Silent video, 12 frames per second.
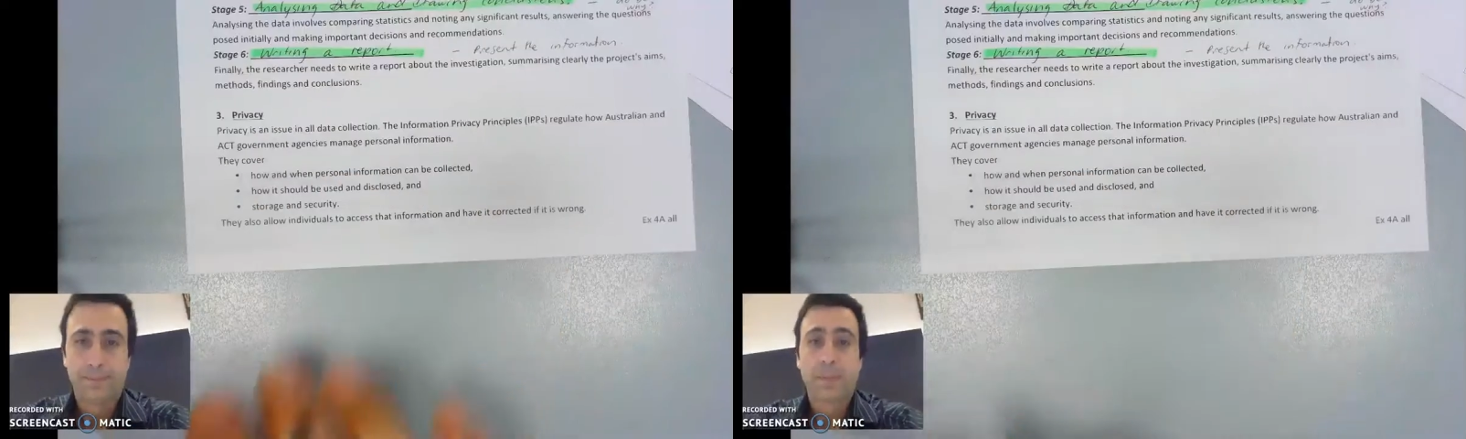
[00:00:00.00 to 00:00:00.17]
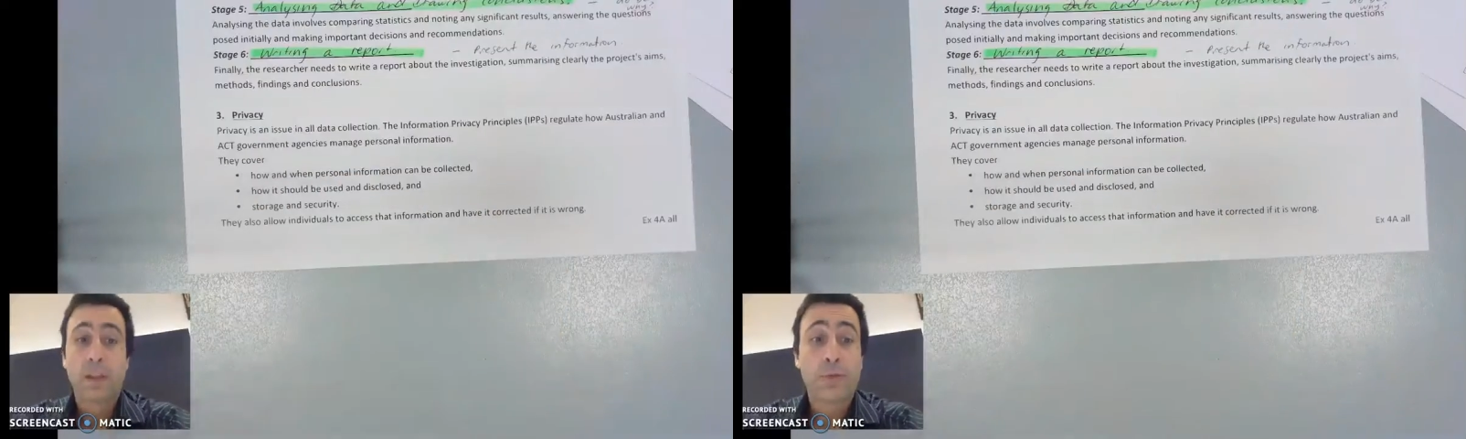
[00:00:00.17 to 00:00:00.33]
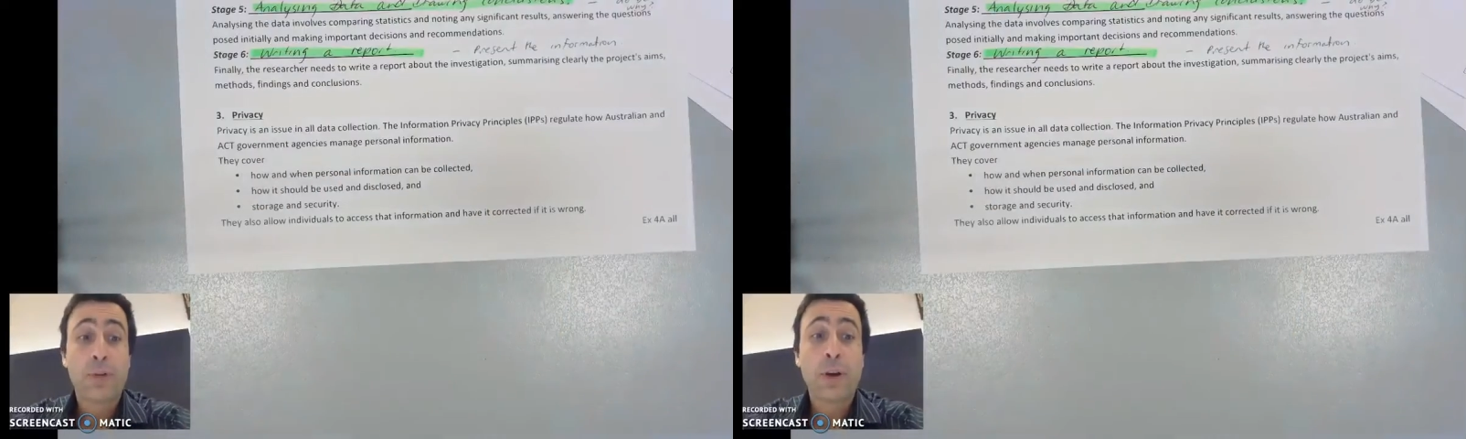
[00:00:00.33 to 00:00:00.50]

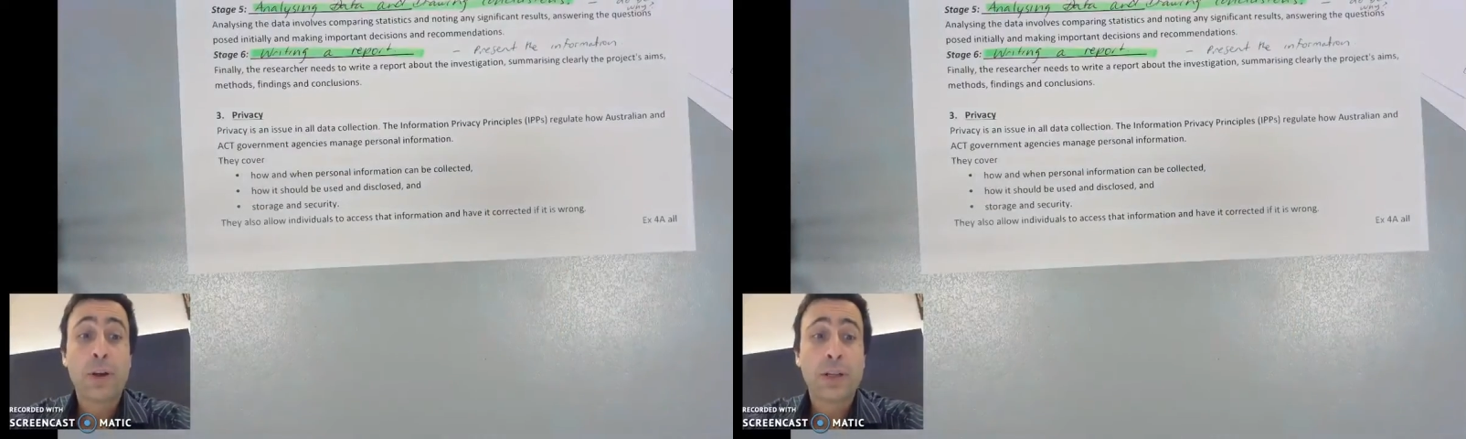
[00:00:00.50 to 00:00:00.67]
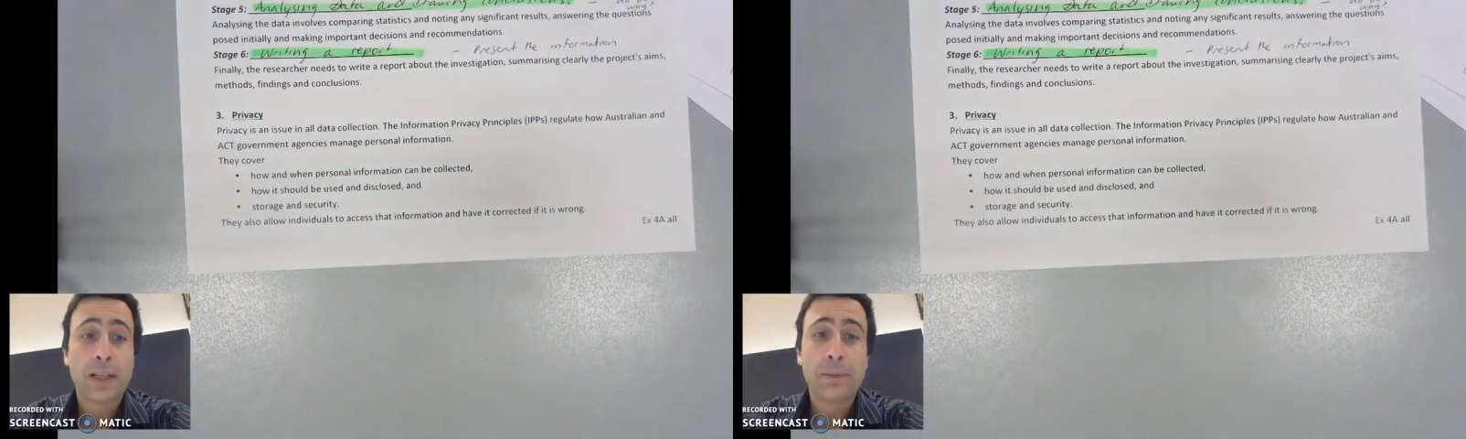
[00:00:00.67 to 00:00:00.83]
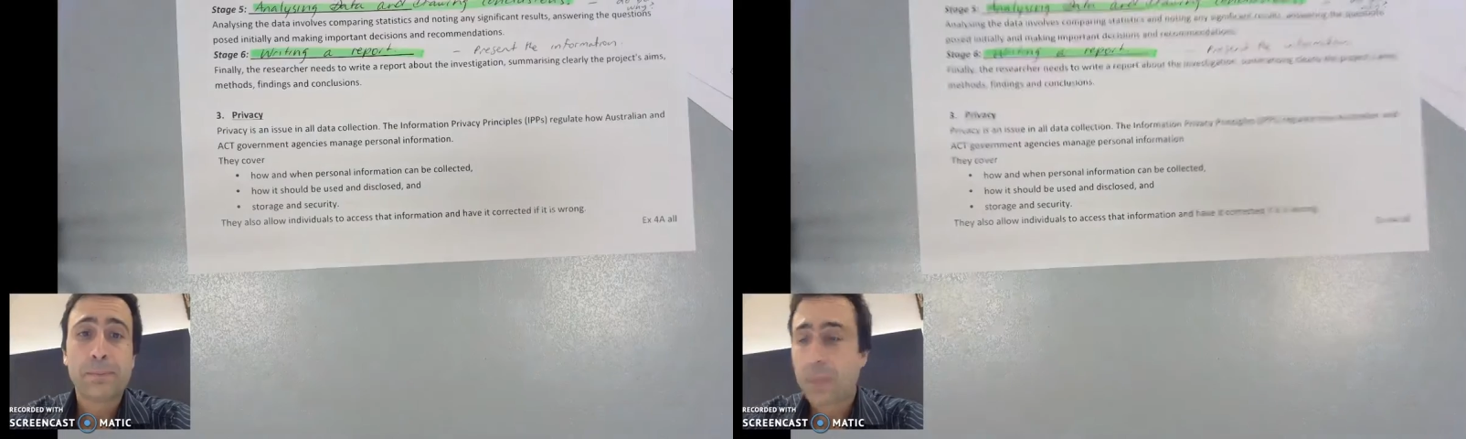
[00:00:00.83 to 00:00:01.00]

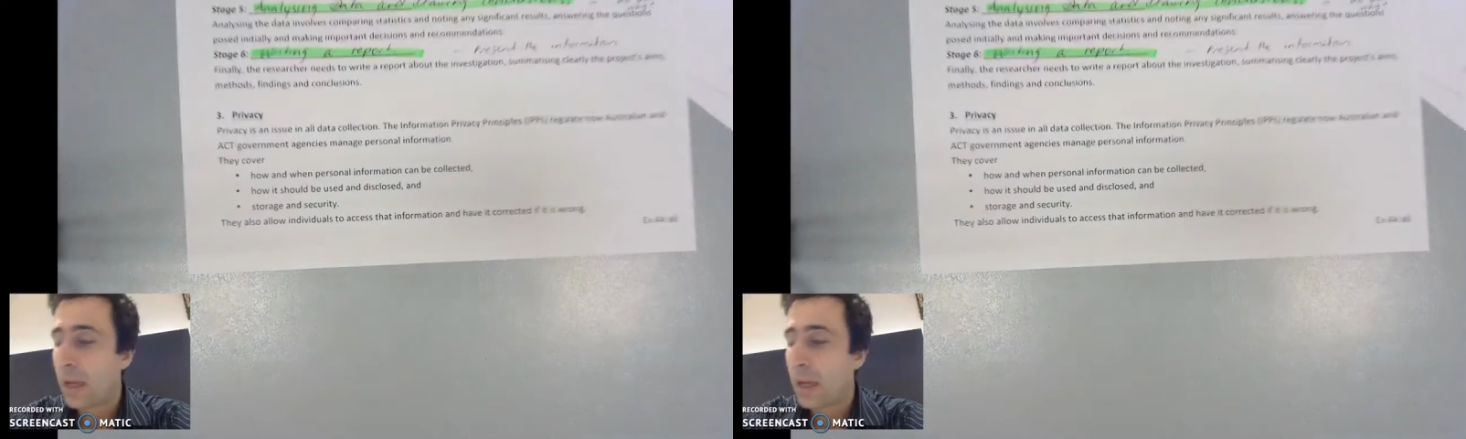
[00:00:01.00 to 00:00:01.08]
Finally,